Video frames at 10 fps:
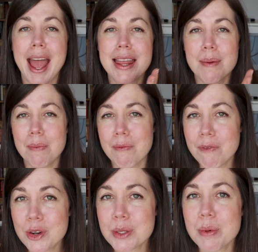And the
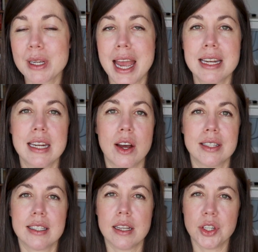first book ended
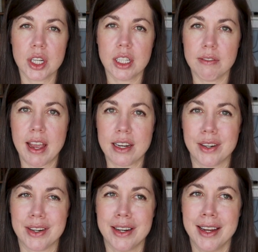on such a
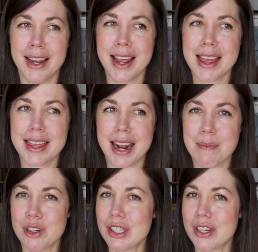cliffhanger that
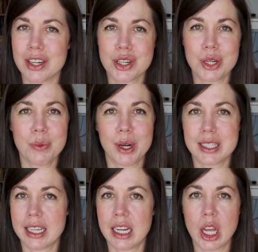I'm just not sure where
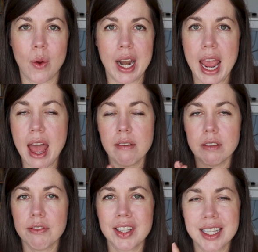it's going to go. And I have
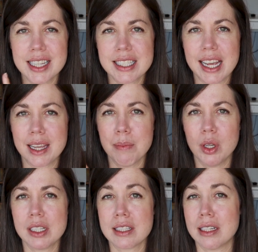a feeling the second
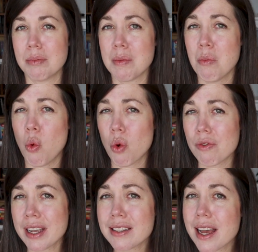book is going to be more
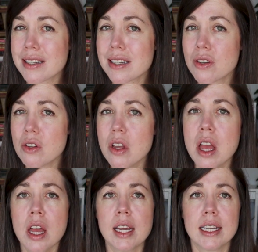fantastical,
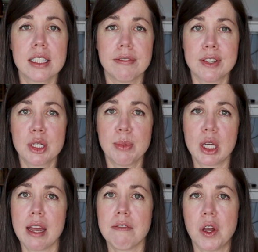because the first
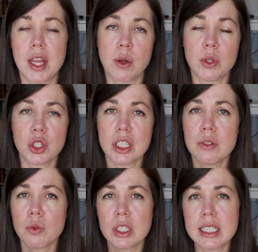book I felt like was
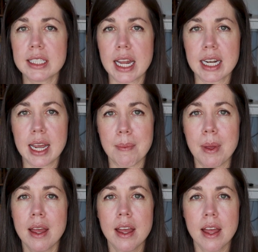just really setting up
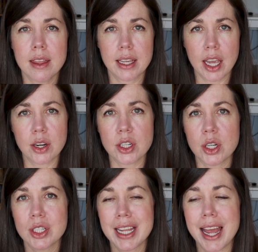the
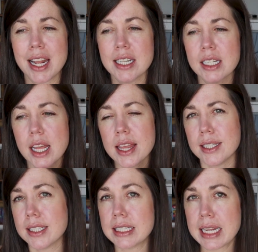characters and
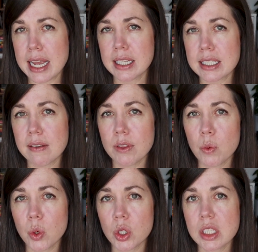the stakes of the
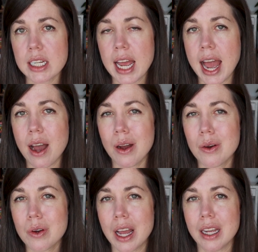world and
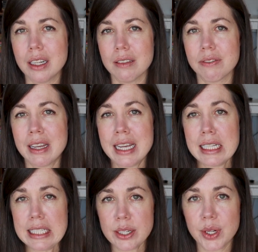how kind of
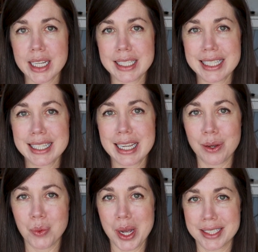serious
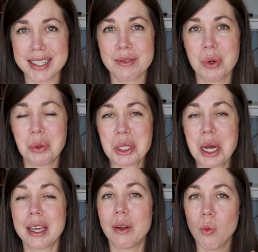it was, where we're
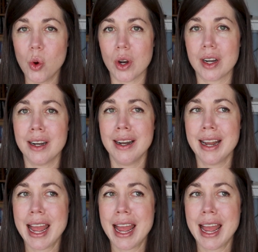talking war.